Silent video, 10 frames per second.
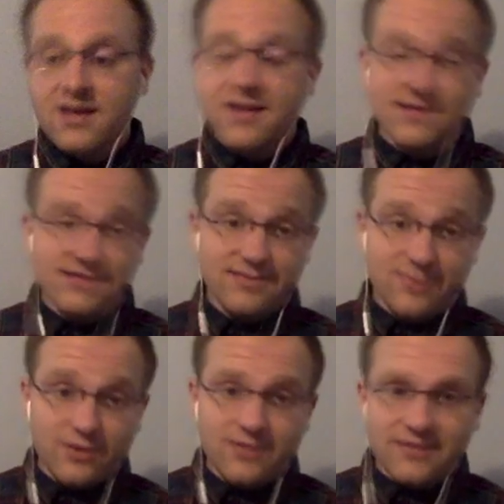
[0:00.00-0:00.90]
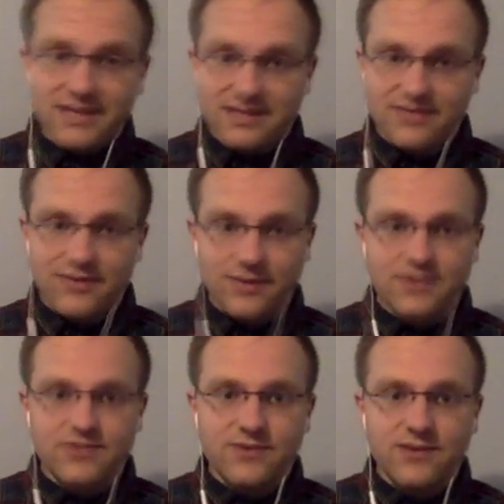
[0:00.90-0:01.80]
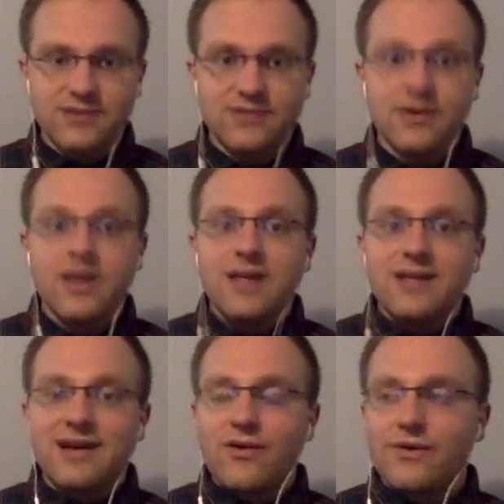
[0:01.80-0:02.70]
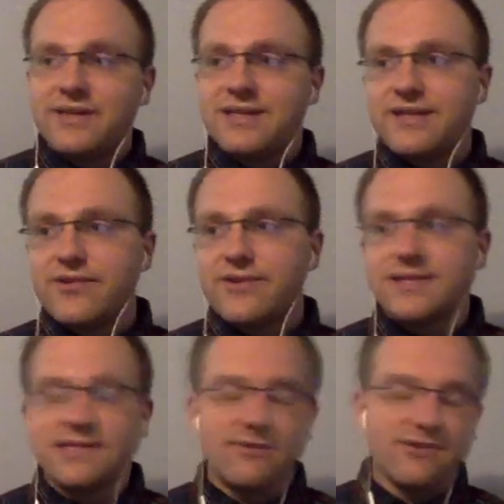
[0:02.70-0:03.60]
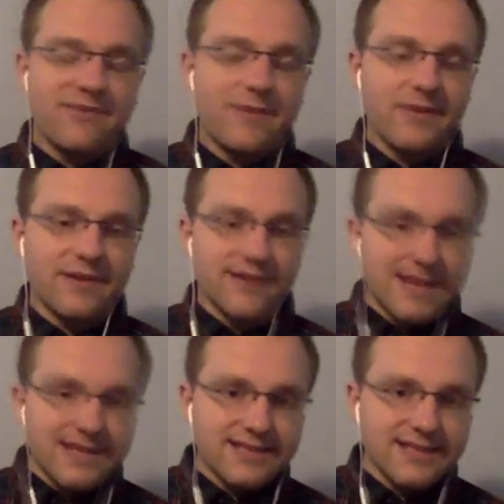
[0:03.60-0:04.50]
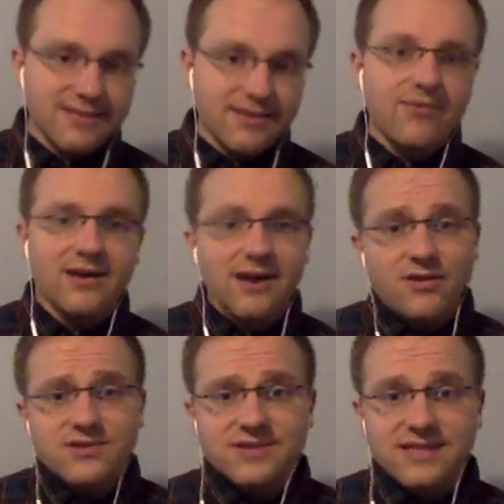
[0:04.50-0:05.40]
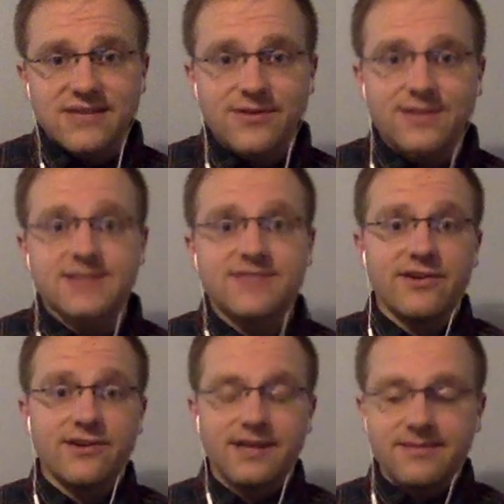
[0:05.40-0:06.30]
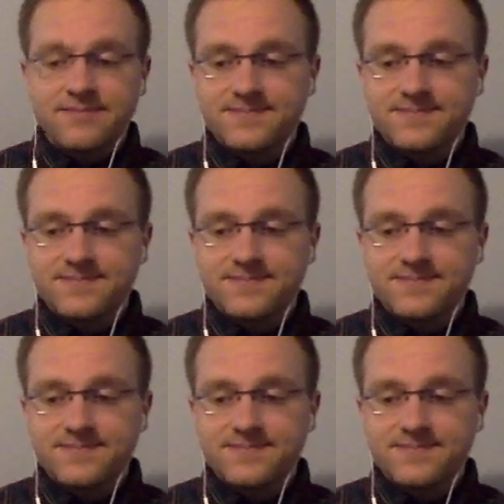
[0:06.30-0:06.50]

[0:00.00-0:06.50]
This is important because, of course, you want to not only decrease the amount of people that are getting sick, but you want to also decrease severity.